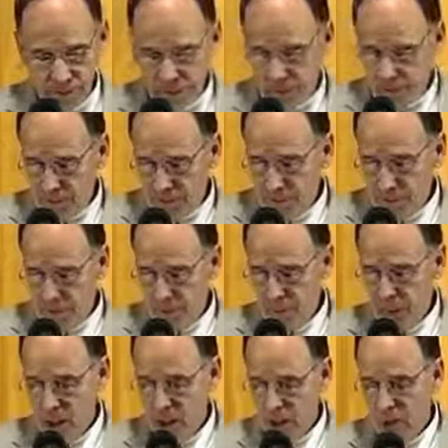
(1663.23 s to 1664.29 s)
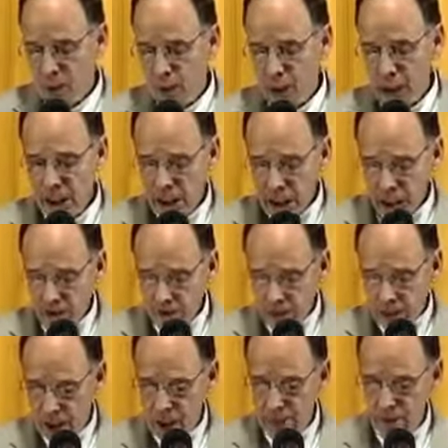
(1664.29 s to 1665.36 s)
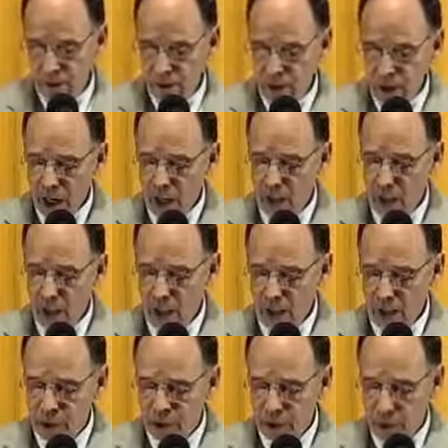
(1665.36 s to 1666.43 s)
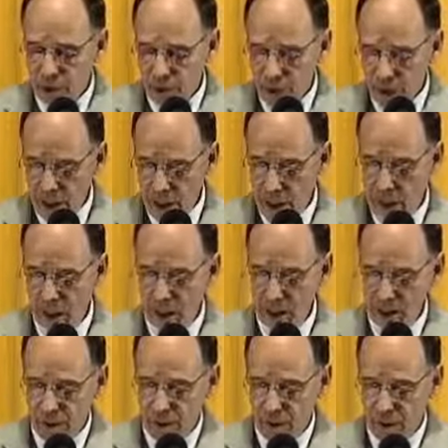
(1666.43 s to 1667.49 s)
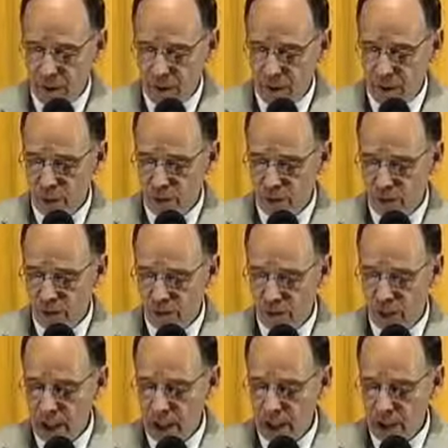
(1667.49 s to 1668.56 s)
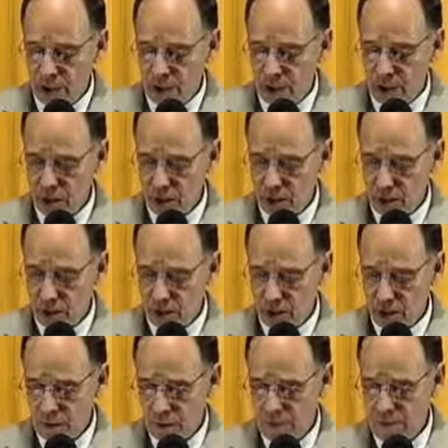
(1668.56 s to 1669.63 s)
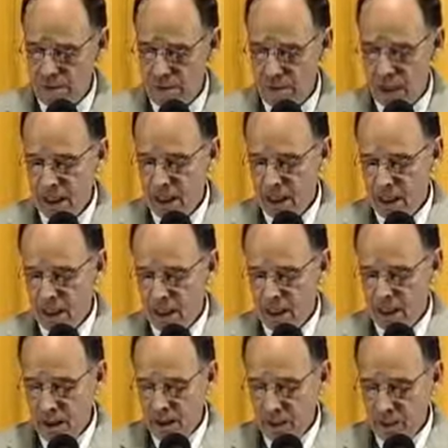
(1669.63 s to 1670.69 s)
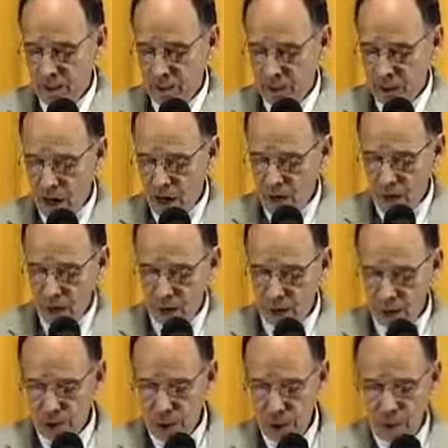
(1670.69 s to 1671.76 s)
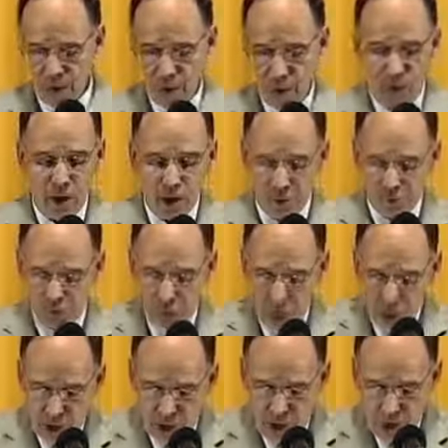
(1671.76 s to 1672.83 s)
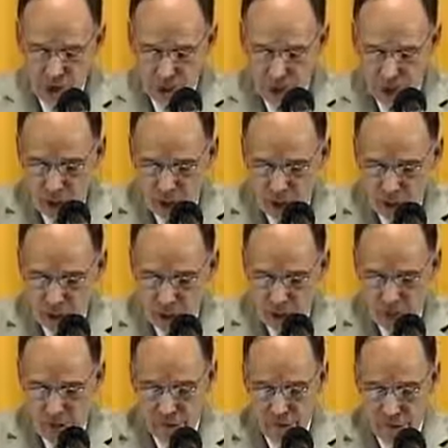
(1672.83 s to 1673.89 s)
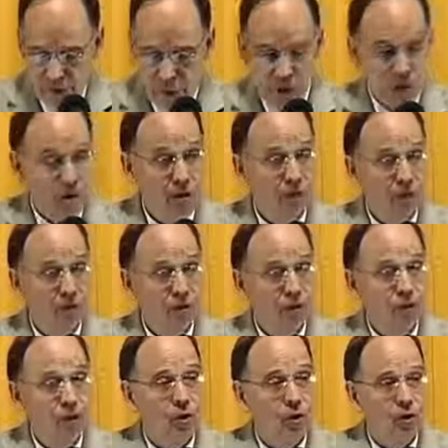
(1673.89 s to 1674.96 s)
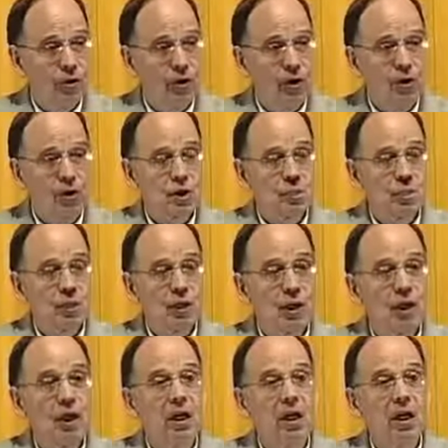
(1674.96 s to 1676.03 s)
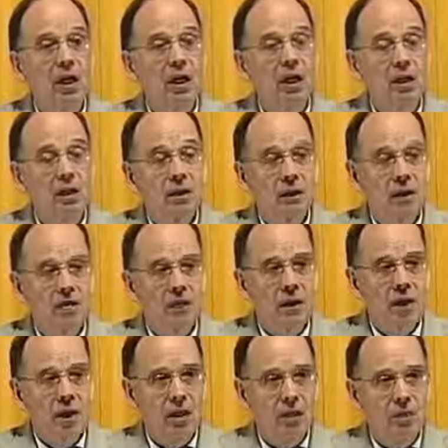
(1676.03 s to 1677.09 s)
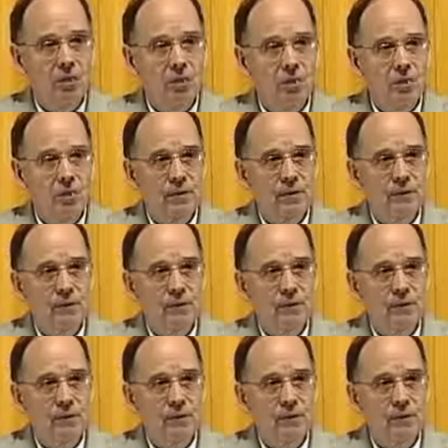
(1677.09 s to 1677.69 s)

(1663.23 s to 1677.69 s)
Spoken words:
But we need to have a couple of concepts in our mind before we start reading in Genesis. In Proverbs chapter 1 and verse 7, it talks about the fear of the Lord is the beginning of knowledge.